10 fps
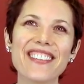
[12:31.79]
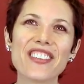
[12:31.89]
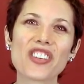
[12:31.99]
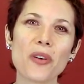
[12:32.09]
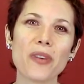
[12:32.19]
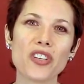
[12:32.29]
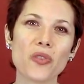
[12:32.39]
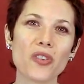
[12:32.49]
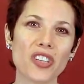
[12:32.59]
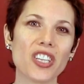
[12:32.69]
So we
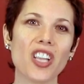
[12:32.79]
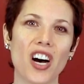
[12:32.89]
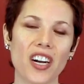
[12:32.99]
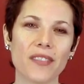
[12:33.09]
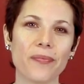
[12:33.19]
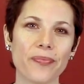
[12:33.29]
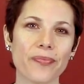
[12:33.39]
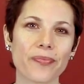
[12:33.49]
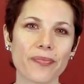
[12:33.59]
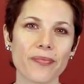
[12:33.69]
tootled along.
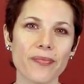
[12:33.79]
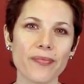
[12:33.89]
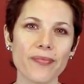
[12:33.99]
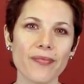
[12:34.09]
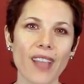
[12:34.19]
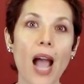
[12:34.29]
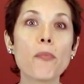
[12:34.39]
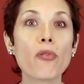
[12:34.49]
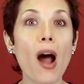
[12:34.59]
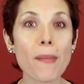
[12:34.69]
I
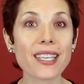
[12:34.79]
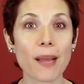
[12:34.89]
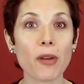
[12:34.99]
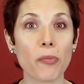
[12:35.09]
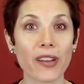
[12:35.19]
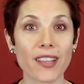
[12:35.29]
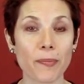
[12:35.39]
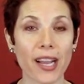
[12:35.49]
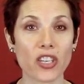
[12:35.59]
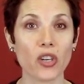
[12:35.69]
promise I'm going to bring this
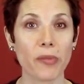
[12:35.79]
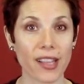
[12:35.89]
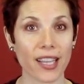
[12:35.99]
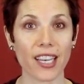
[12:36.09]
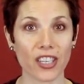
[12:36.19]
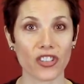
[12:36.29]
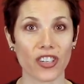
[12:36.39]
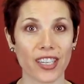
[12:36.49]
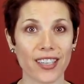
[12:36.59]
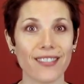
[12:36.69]
back to your bright line eating
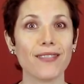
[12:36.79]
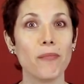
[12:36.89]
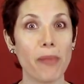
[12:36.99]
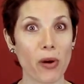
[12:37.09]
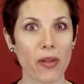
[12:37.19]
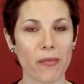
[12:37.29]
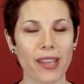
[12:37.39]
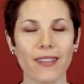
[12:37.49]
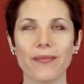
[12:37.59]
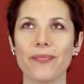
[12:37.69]
journey. Bear with
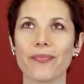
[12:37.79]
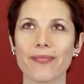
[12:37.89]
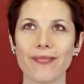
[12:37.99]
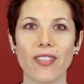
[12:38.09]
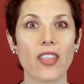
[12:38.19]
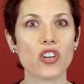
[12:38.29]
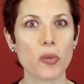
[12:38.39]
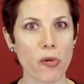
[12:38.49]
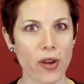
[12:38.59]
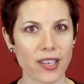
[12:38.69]
me. There's a
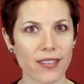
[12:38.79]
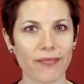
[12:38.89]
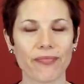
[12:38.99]
point.